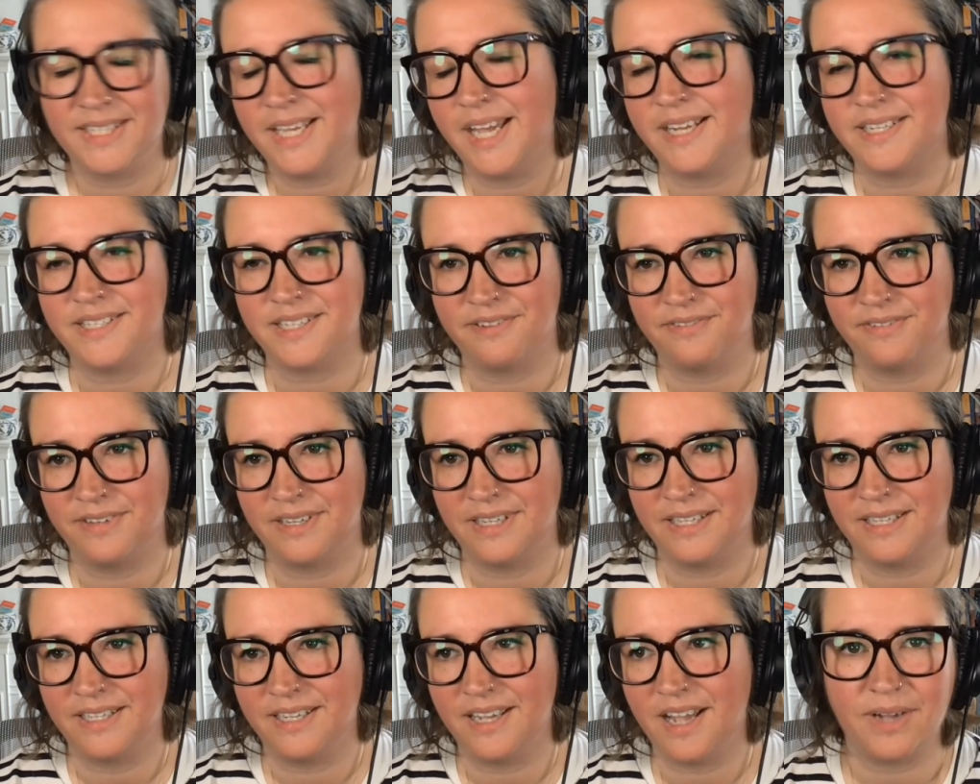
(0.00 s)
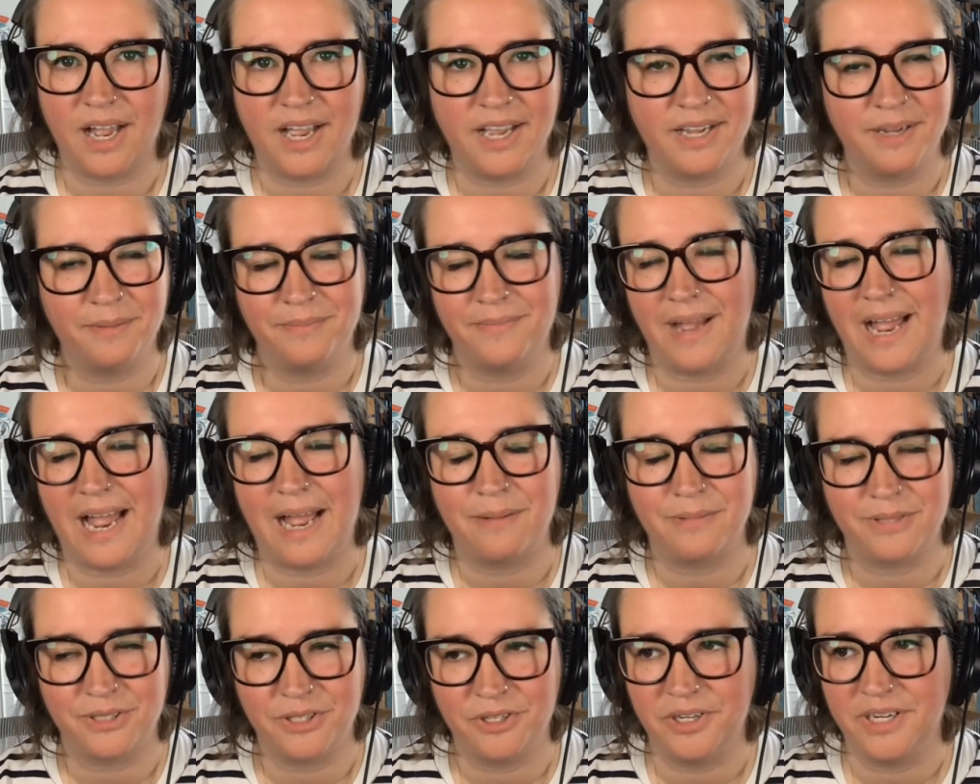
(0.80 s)
Yeah, definitely. I am
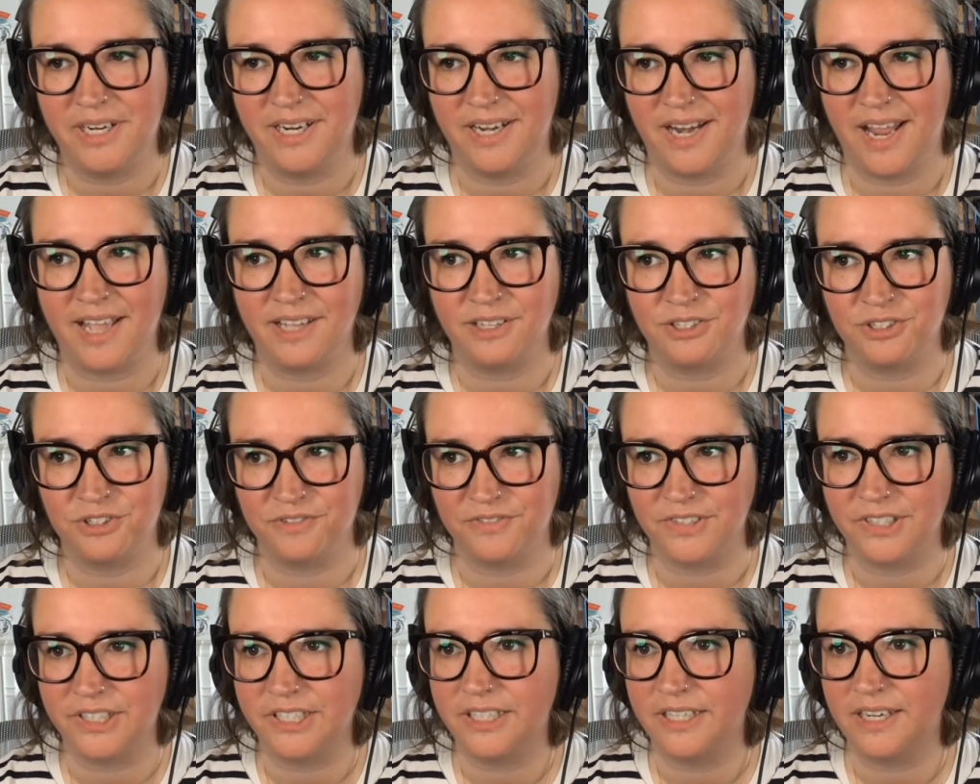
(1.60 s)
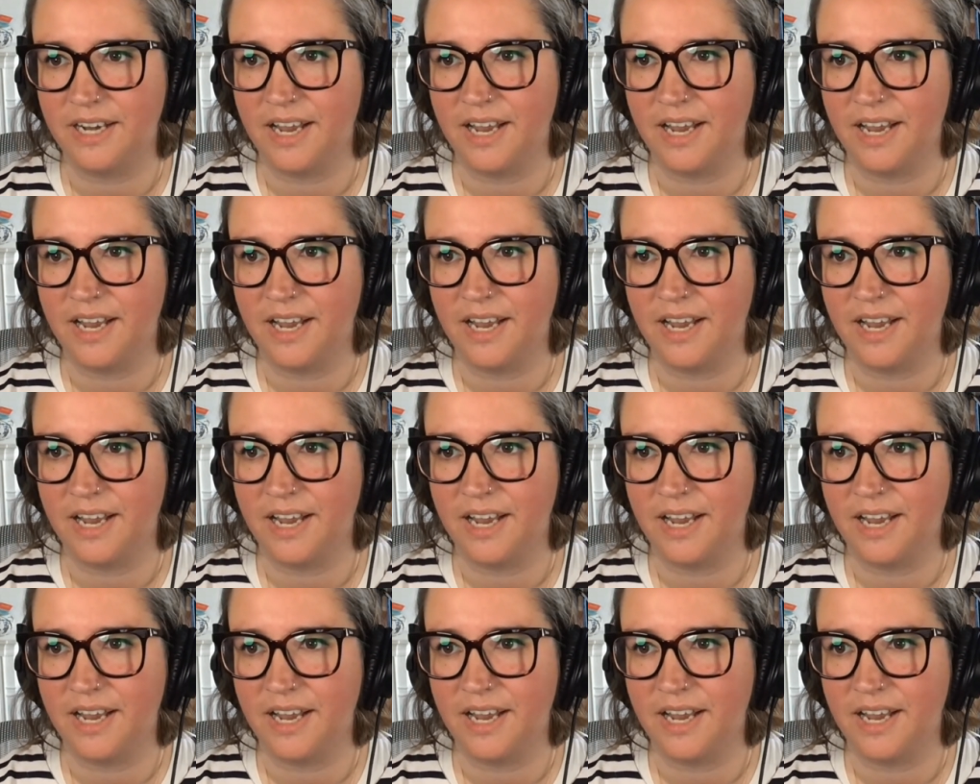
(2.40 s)
absolutely an extrovert.